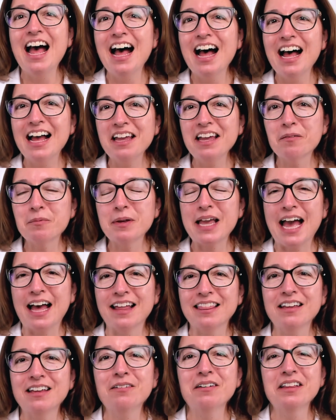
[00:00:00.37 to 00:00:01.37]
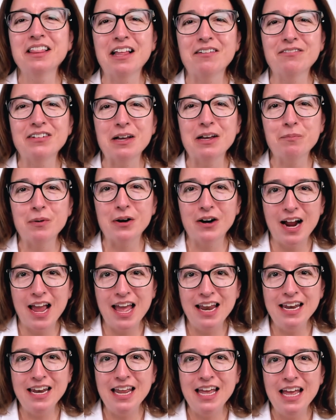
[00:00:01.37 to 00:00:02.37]
Hi, I'm Cathy with Level Up
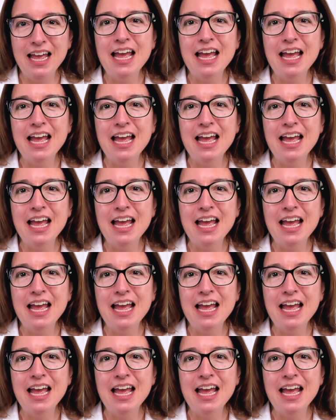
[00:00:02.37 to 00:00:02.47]
RN.